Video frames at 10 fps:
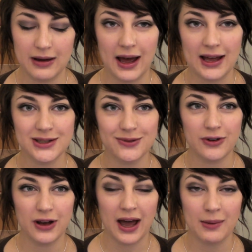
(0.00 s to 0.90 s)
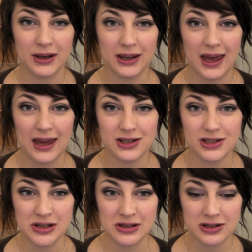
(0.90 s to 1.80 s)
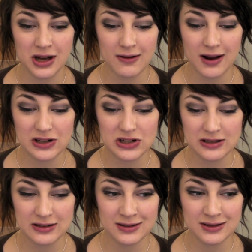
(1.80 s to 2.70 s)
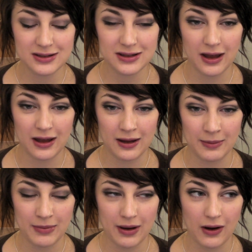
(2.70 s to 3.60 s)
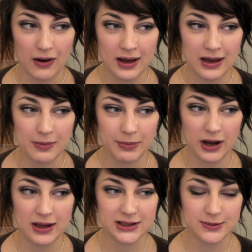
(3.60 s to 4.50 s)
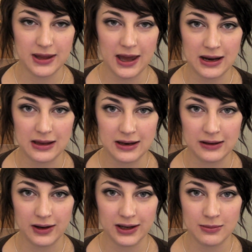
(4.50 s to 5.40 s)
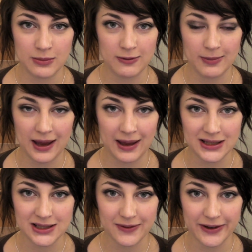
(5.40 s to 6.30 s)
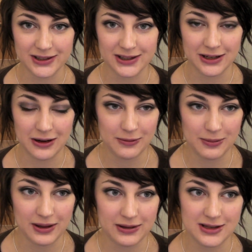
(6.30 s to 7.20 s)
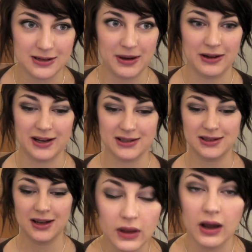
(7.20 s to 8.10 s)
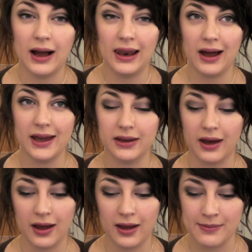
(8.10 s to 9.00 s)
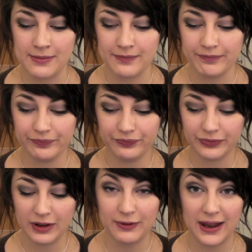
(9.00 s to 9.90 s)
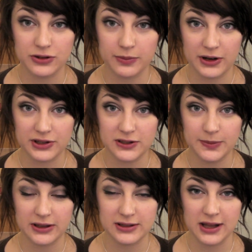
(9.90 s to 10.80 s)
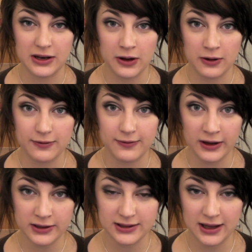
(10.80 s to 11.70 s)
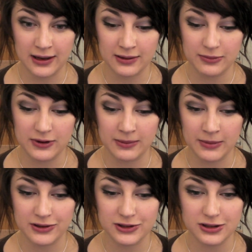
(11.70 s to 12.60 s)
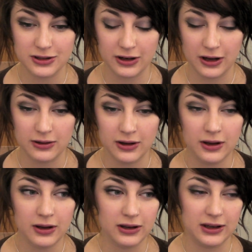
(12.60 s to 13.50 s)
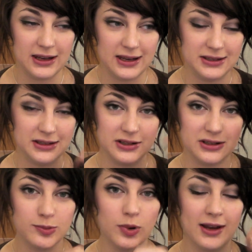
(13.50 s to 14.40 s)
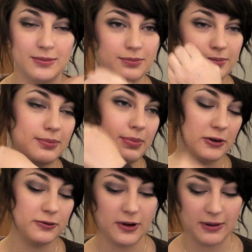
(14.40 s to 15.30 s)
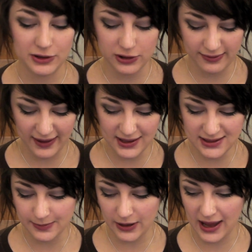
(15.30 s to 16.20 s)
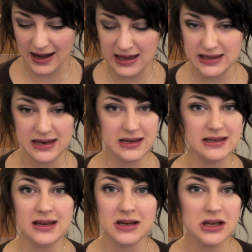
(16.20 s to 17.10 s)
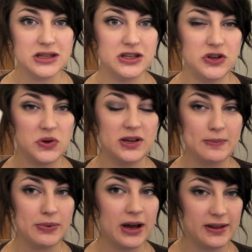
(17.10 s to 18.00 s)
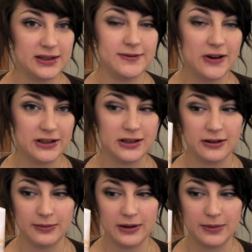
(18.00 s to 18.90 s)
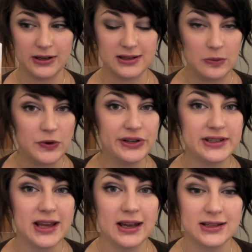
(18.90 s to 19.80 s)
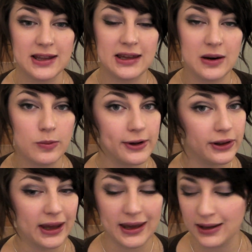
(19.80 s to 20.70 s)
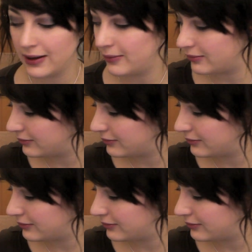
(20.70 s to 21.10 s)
As for application directions, I apply this with anything that I can move my hands fast enough with, to be honest. I like flat top brushes because they're no fuss and pretty much, you know, you can easily just swipe buff around your face. But anything that you can apply this fast enough with, because it will set and then it will cake.